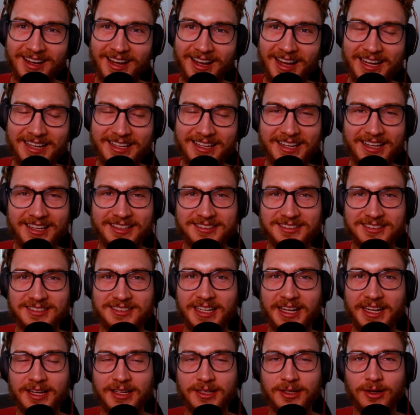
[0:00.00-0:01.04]
I can't
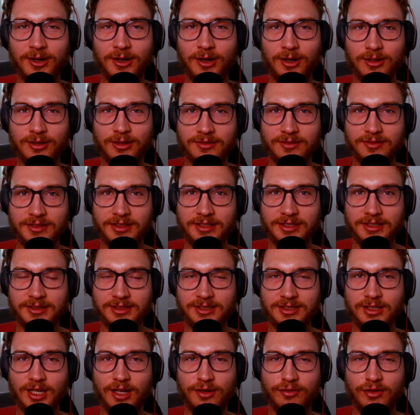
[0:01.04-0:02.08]
stand all of the
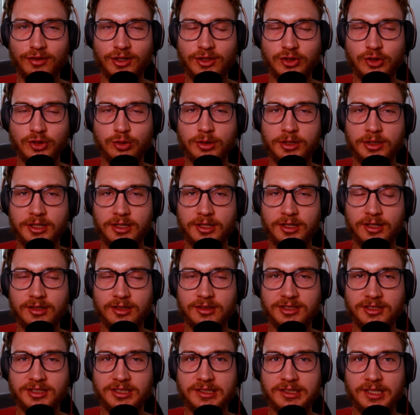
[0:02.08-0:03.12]
stuff on Twitter, all the
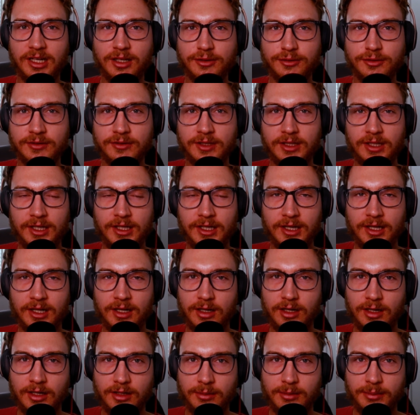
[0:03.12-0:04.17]
stuff
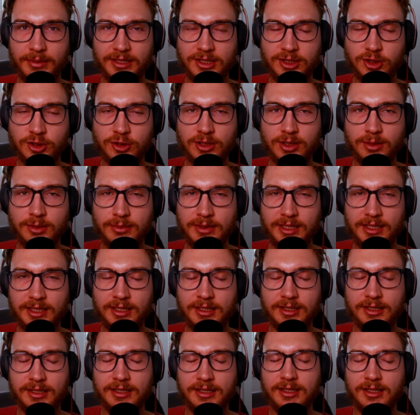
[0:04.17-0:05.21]
on the mainstream
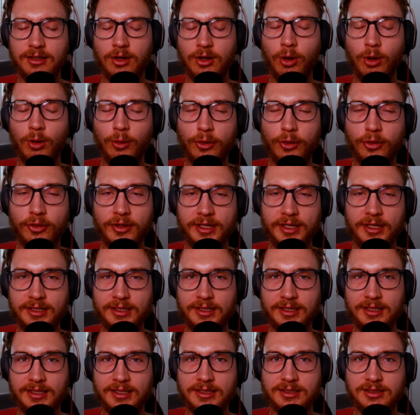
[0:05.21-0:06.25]
media. The whole thing
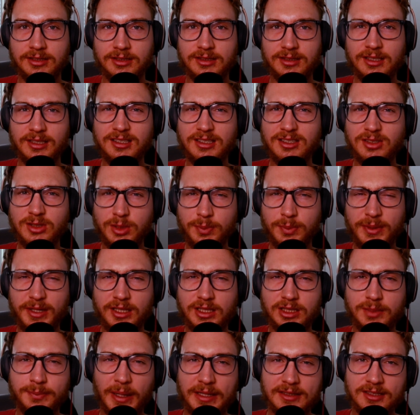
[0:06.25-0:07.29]
is this is to be
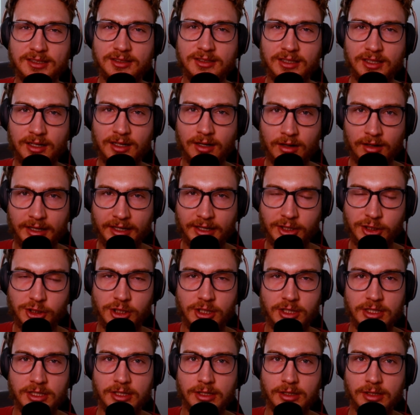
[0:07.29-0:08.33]
expected in an election
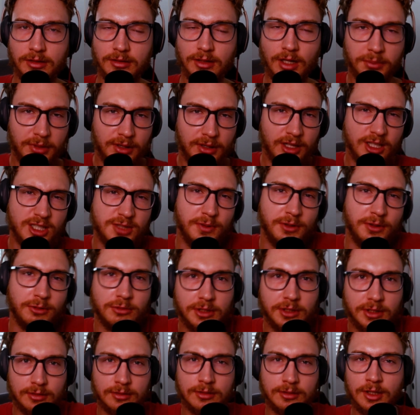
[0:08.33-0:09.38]
year. I mean, let's be
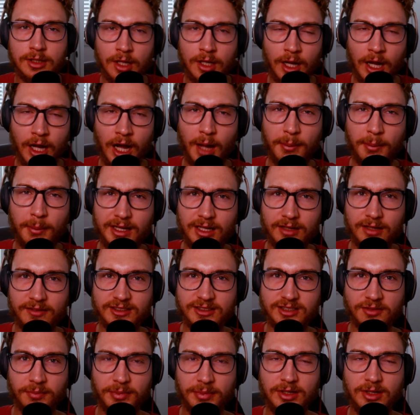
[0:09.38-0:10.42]
real. How many of us
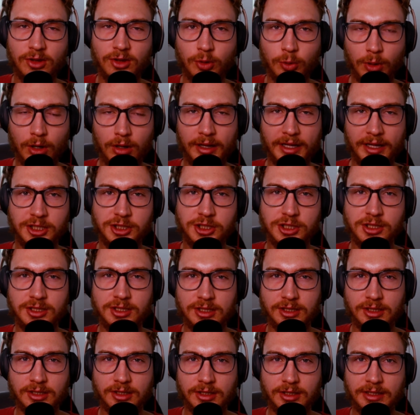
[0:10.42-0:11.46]
have been through an election
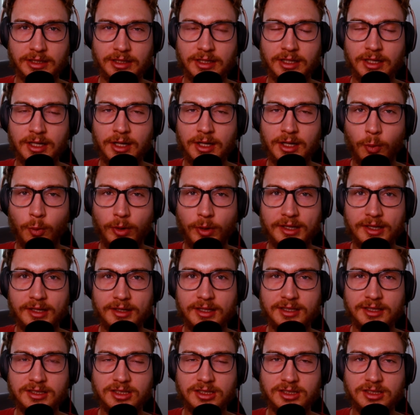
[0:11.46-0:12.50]
year and
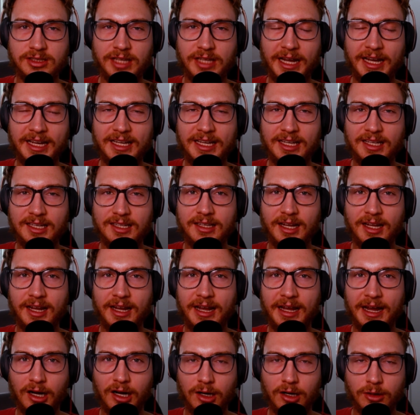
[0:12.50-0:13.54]
this is day in, day
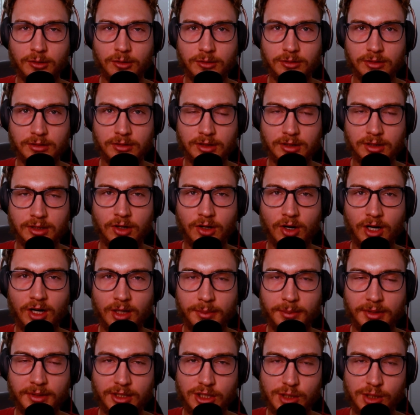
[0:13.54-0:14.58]
out,
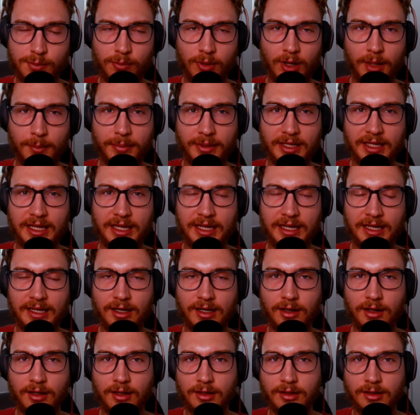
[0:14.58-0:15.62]
garbage
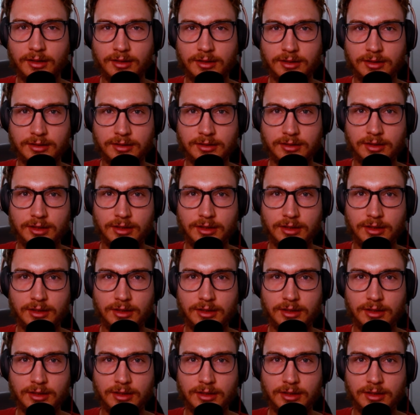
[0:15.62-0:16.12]
propaganda,